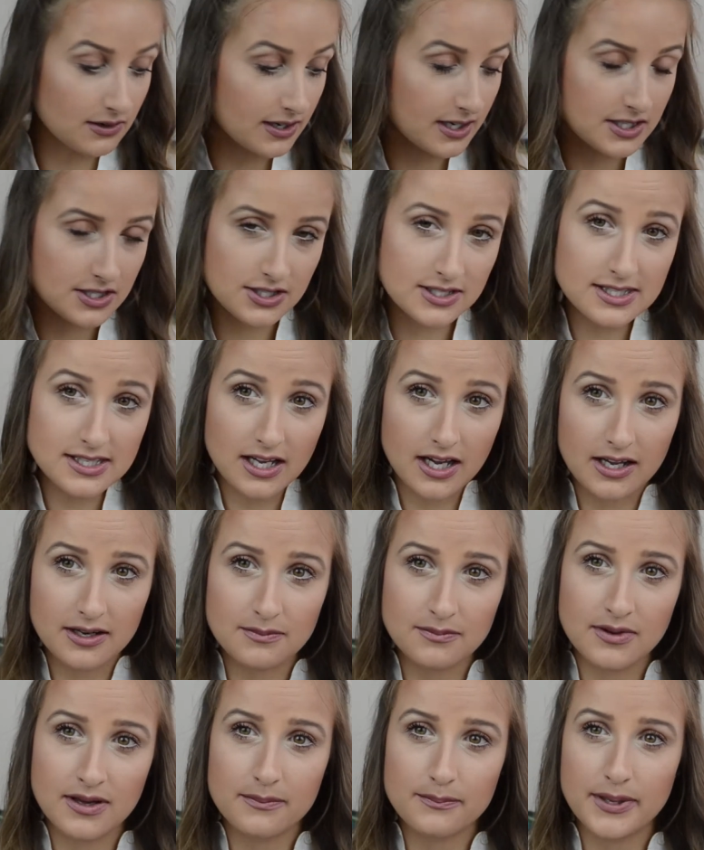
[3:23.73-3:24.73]
I just
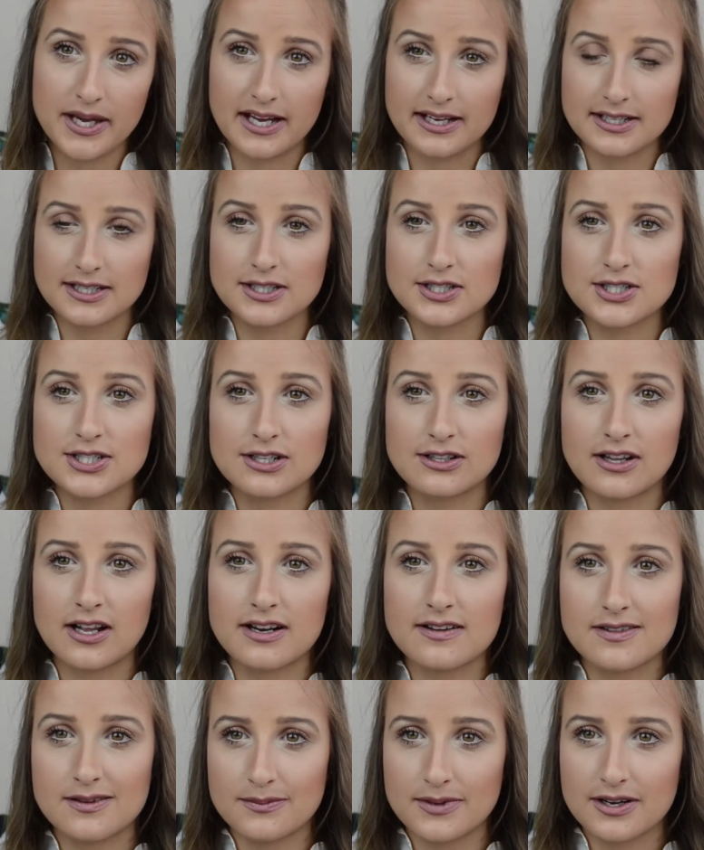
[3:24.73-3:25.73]
unpackaged a lot
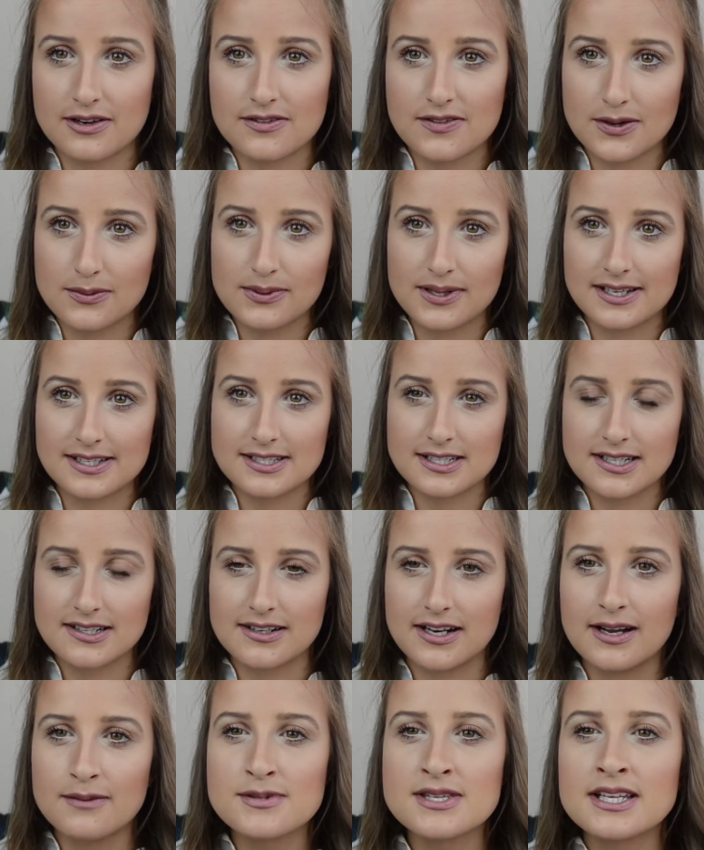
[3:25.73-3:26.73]
of them out of their plastic
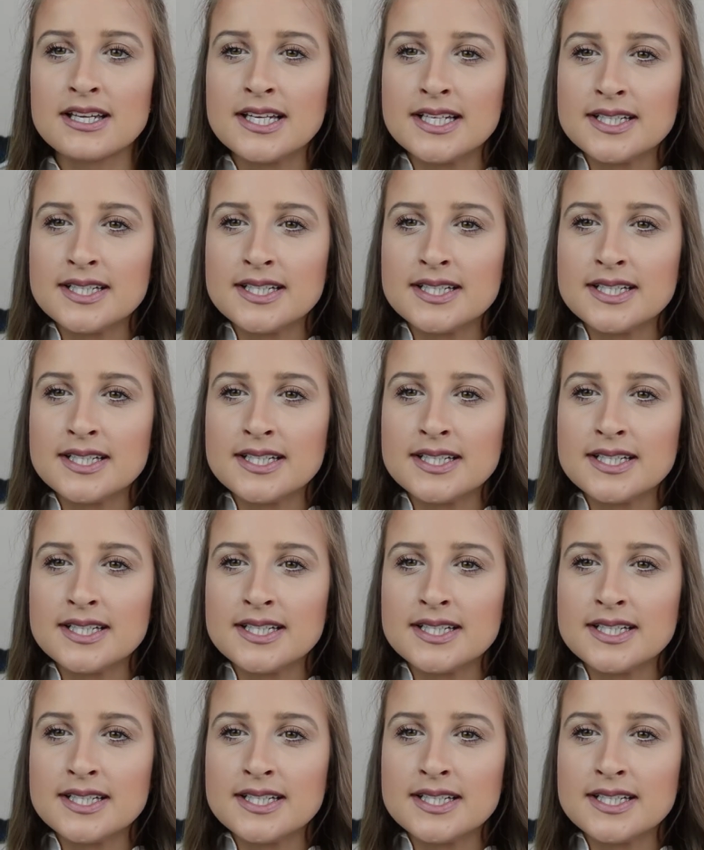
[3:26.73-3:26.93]
wraps,